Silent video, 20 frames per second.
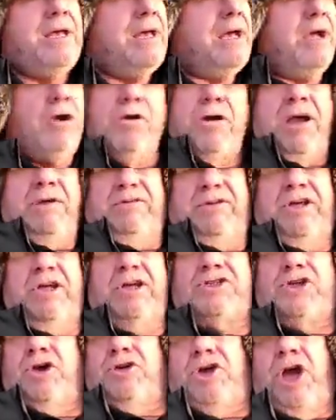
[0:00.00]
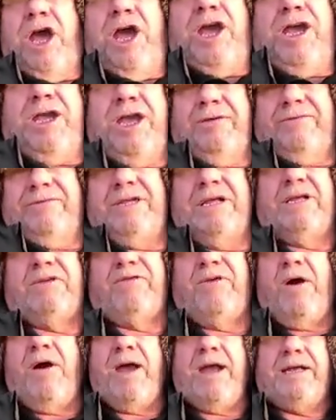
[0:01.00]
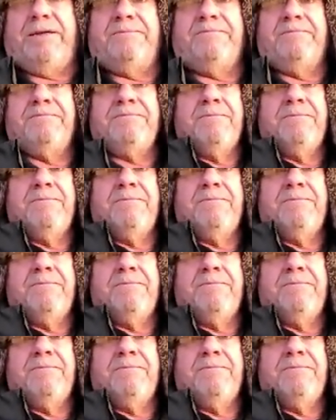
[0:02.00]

everything's okay, everything's fine.